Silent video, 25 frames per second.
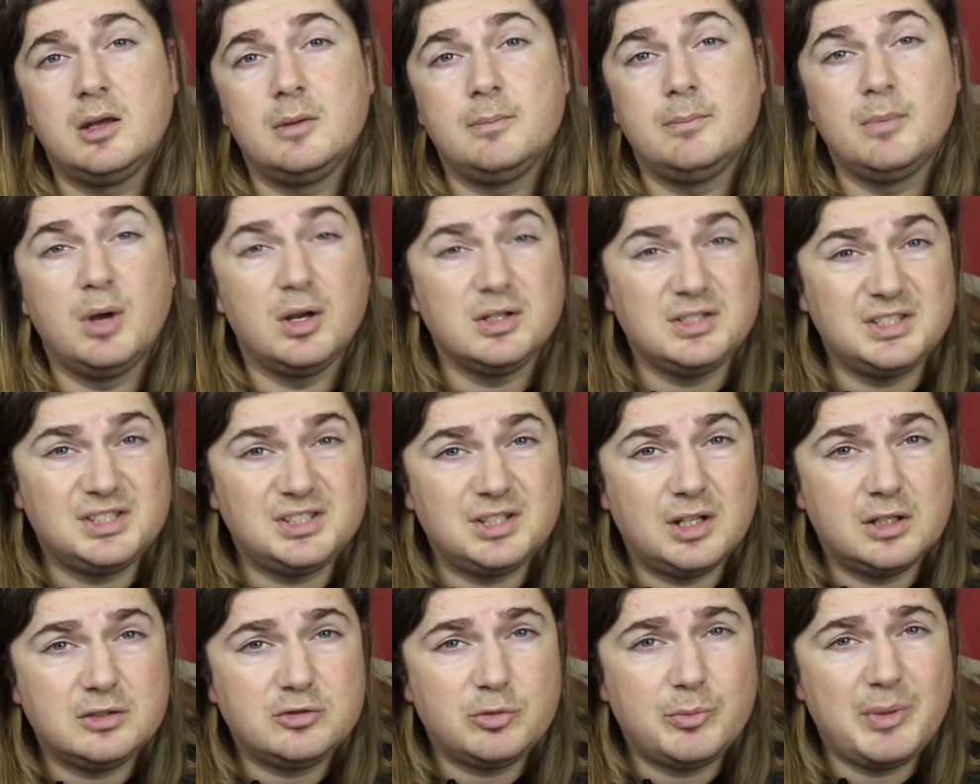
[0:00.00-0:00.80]

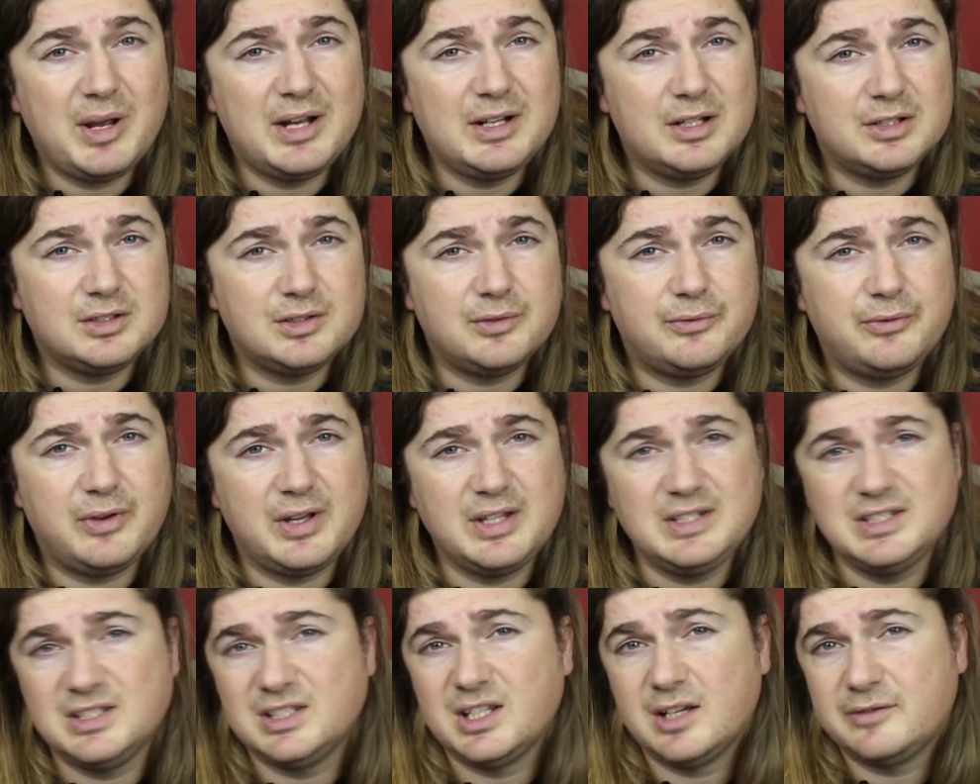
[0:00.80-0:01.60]
Merseyside remain
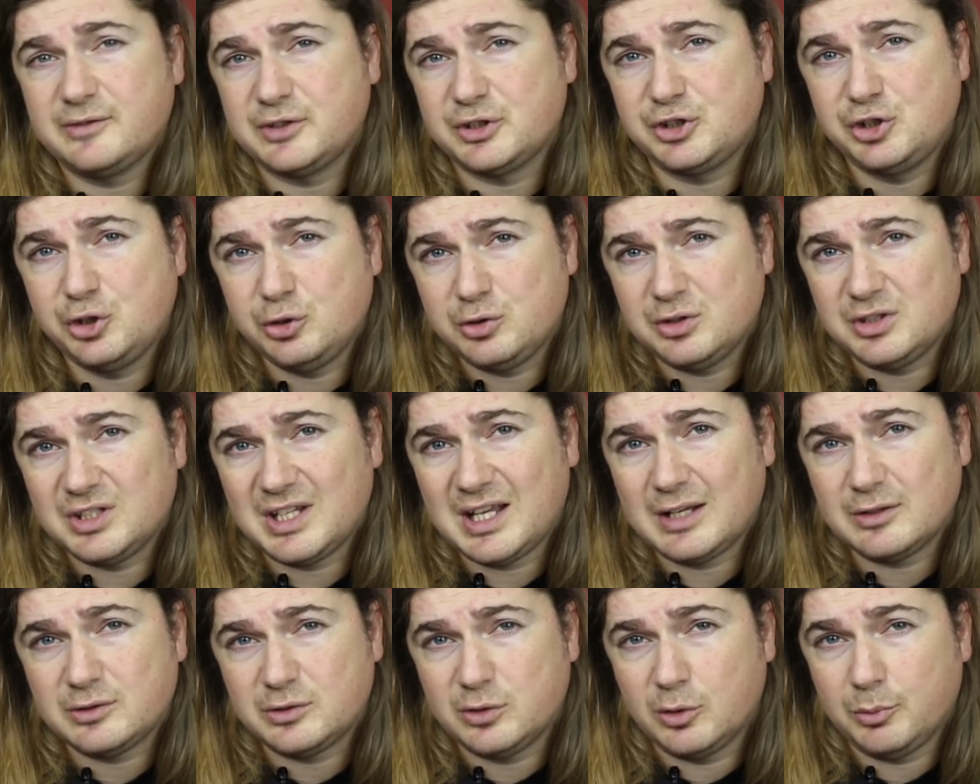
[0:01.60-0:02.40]
undefeated after shooting
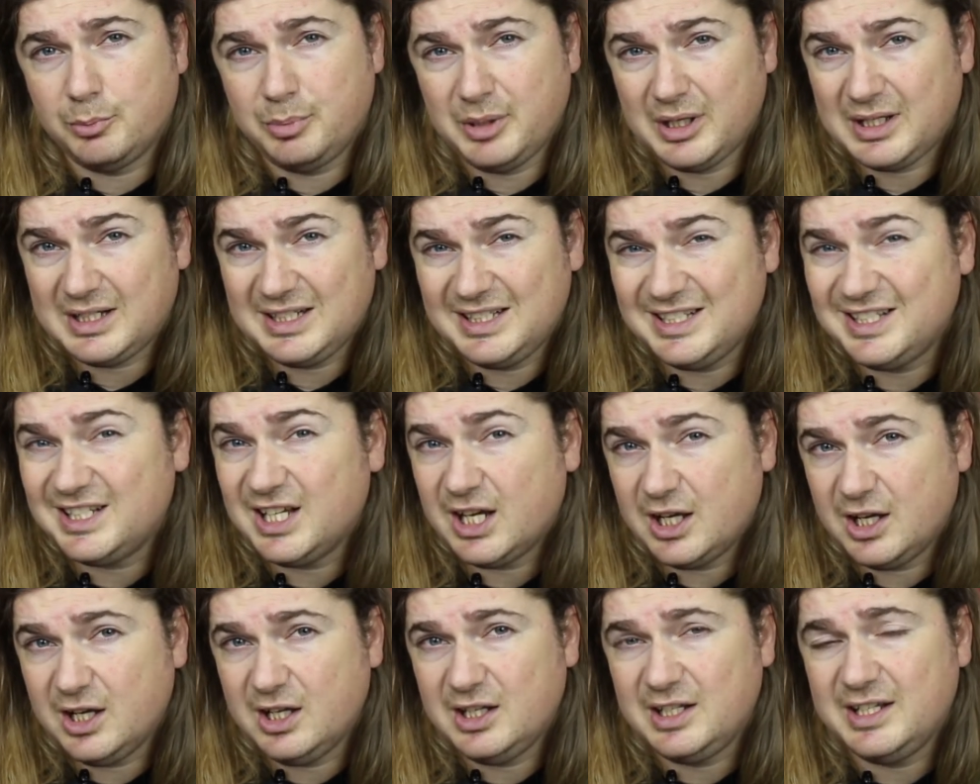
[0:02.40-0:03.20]
out to a big lead
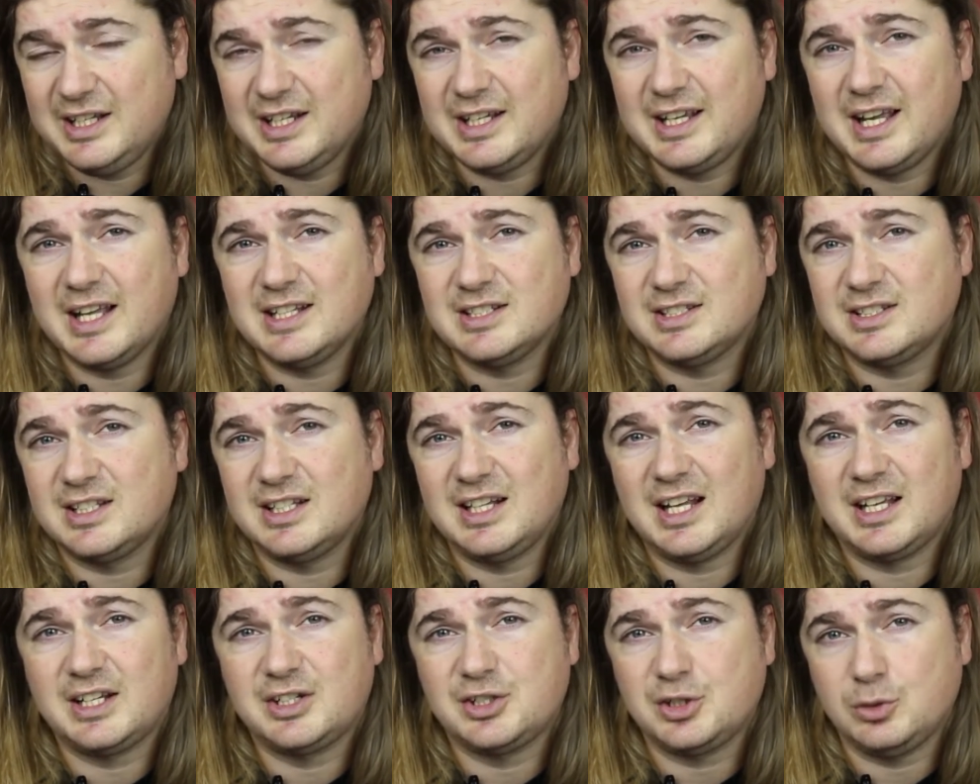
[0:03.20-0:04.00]
early against the
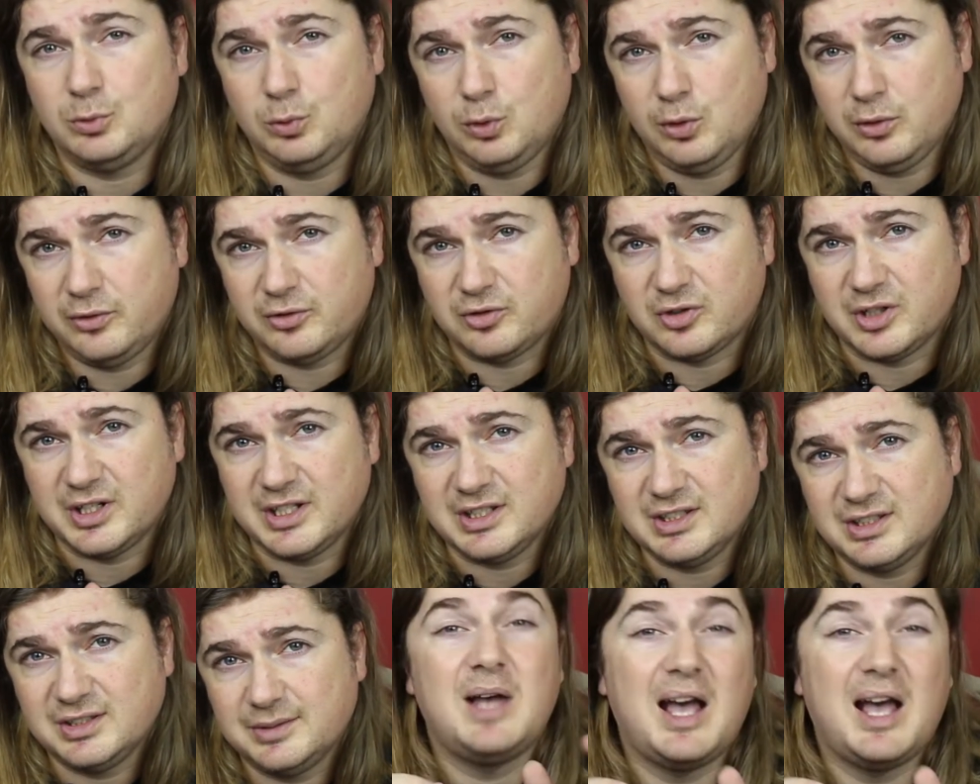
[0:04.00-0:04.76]
Lancashire Wolverines,